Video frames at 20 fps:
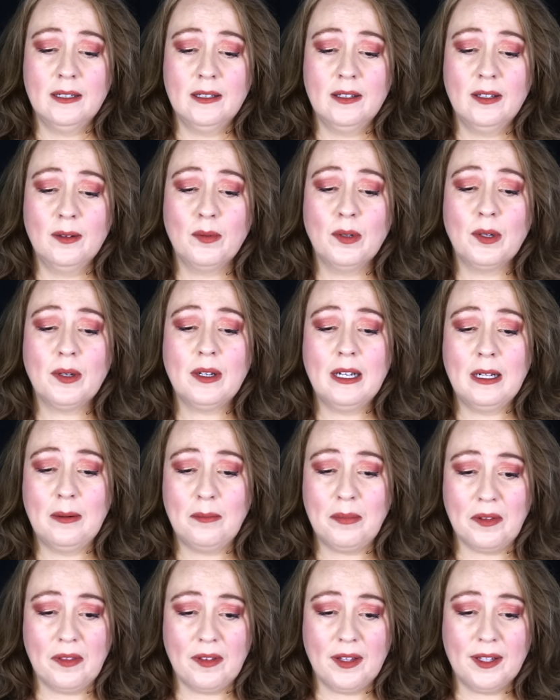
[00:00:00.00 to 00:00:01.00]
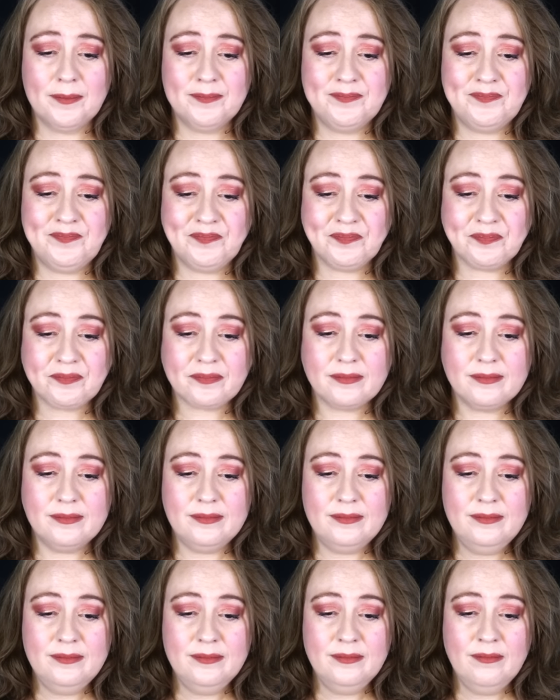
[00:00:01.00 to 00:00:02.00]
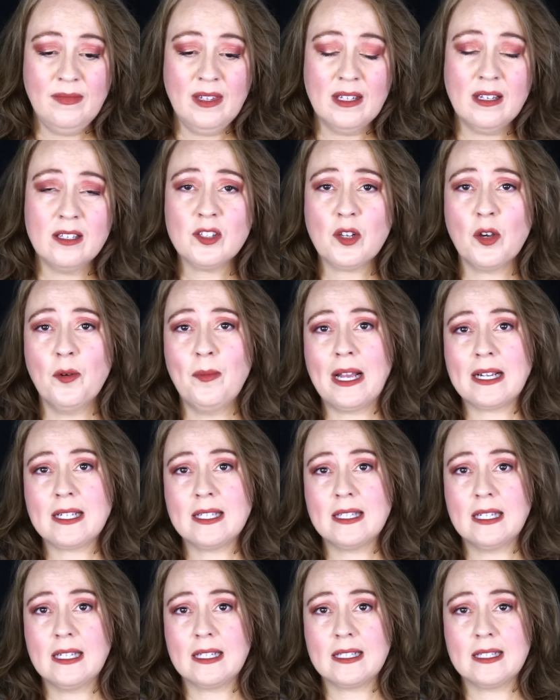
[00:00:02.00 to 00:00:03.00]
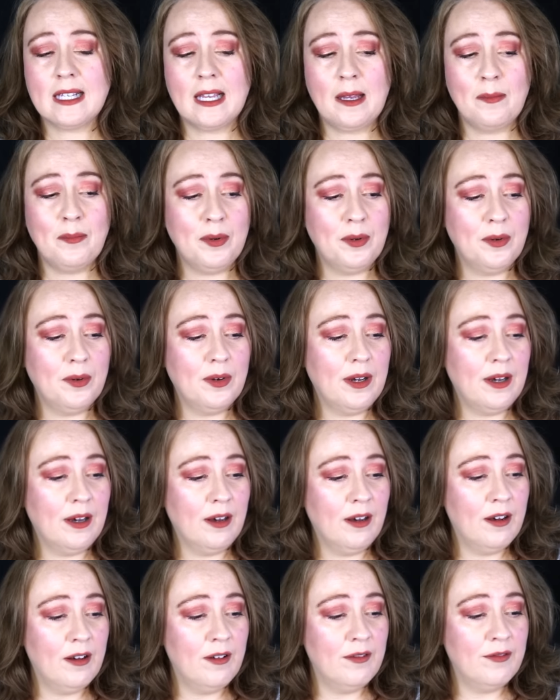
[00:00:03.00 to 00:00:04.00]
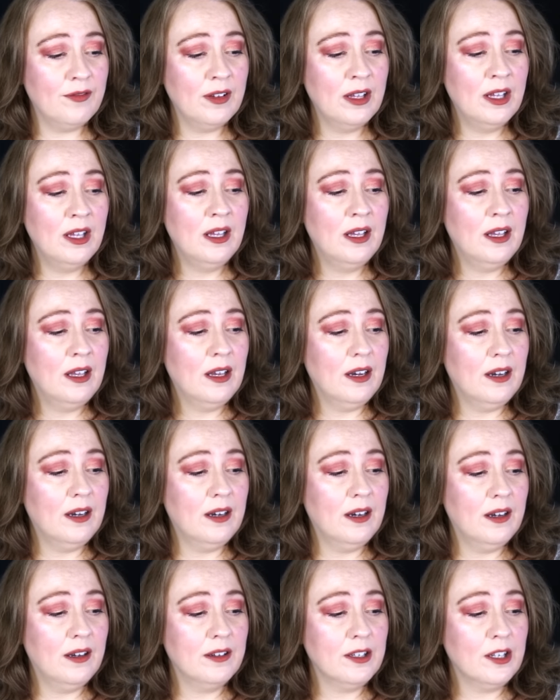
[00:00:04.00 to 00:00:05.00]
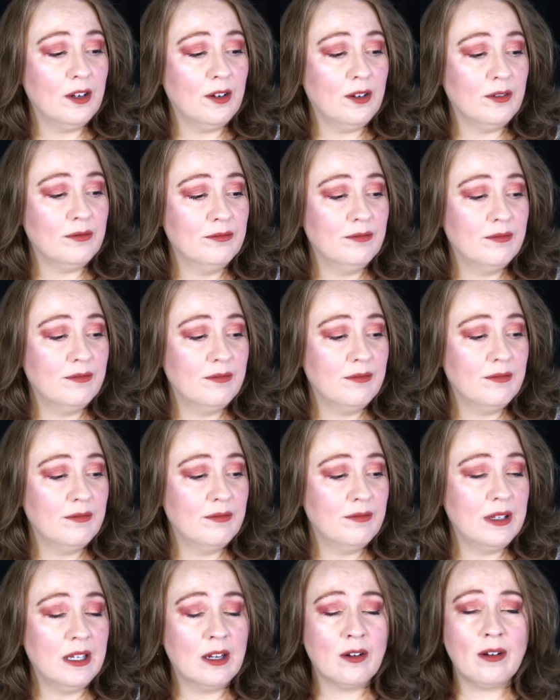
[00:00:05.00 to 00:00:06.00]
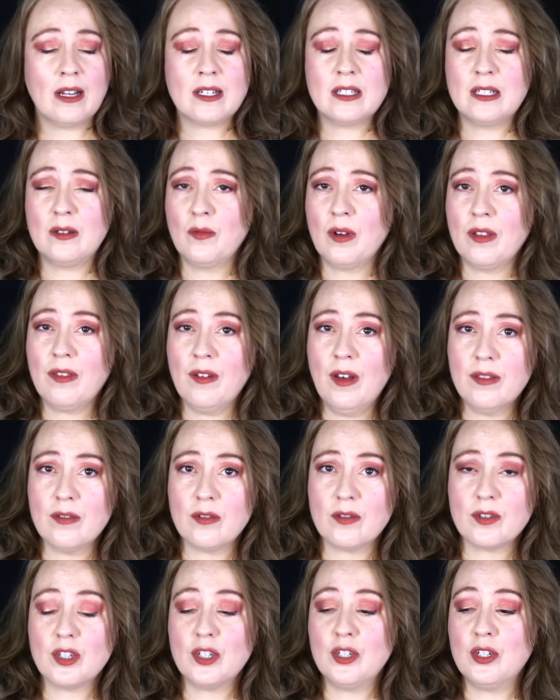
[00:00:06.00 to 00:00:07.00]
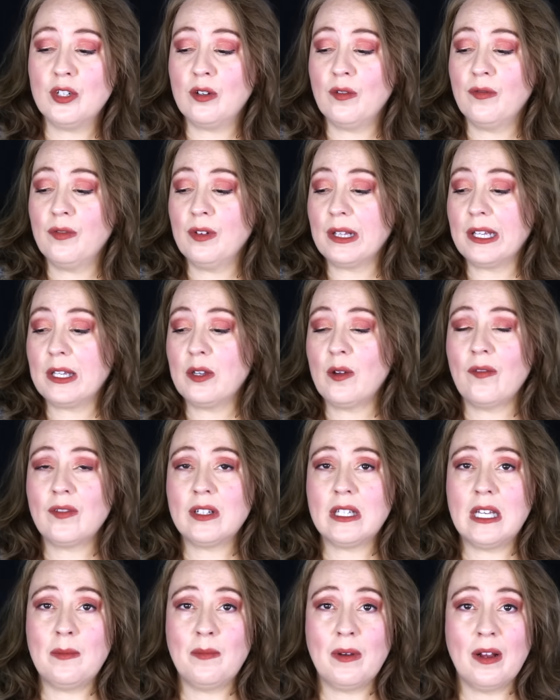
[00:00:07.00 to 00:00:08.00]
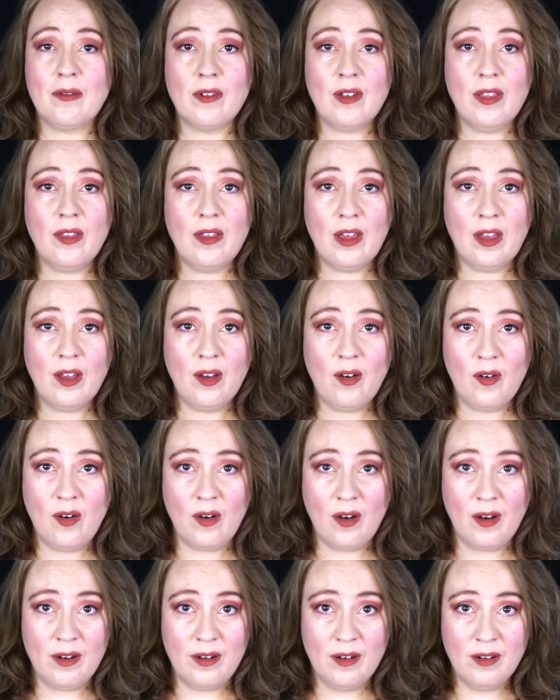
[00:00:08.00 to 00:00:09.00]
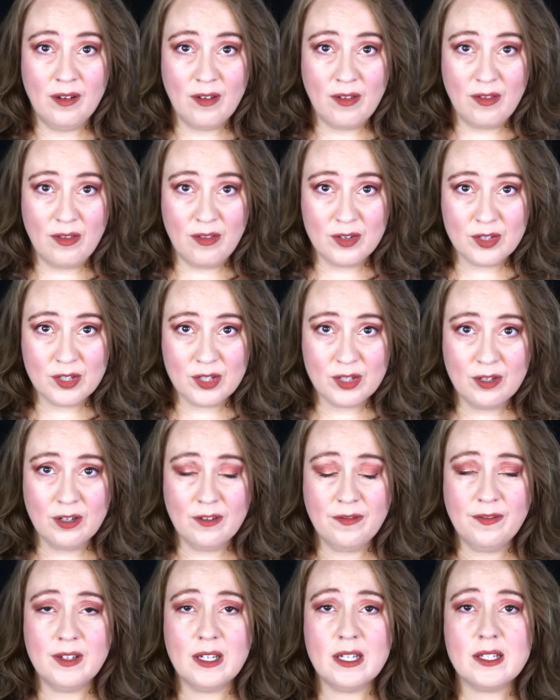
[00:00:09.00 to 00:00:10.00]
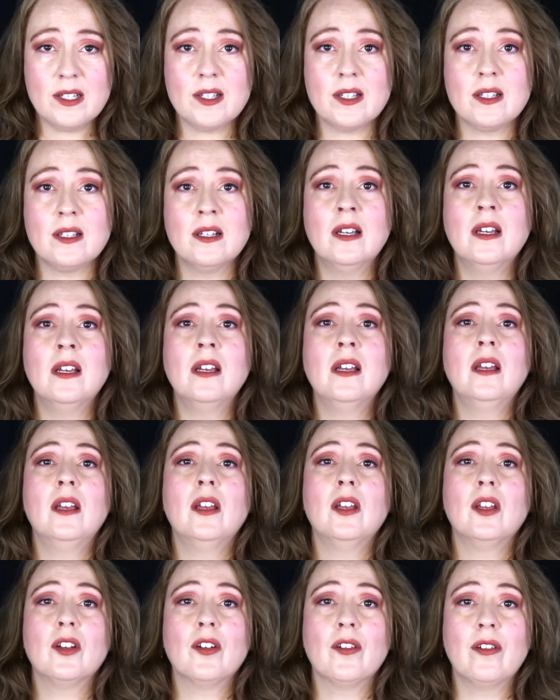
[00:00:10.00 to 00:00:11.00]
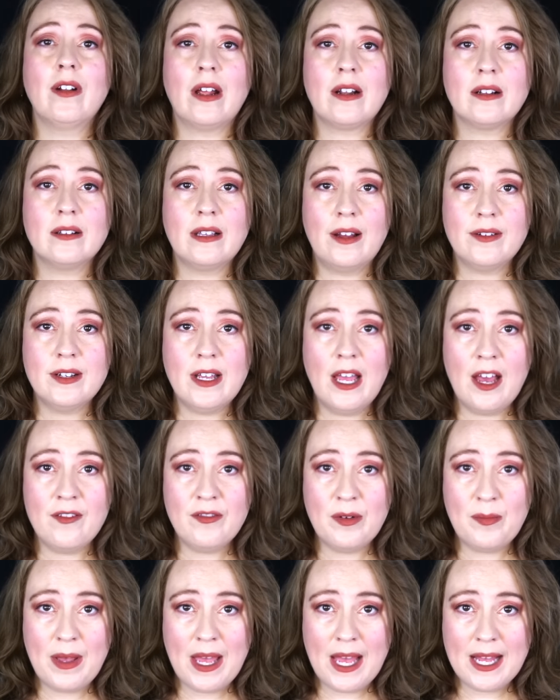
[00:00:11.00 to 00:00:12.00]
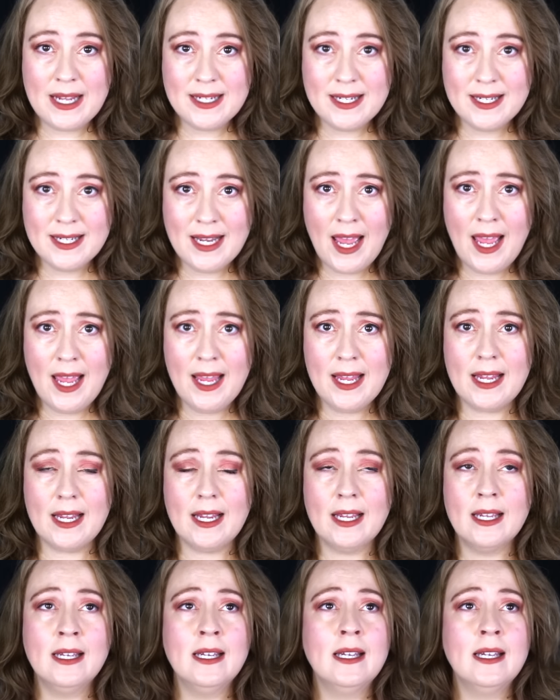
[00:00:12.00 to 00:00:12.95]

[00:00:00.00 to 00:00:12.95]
The broken empathy. Let's go back to the example of, uh, you know, interacting with others. Do you feel like you have to keep everything on the surface? You're not allowed to have a bad day.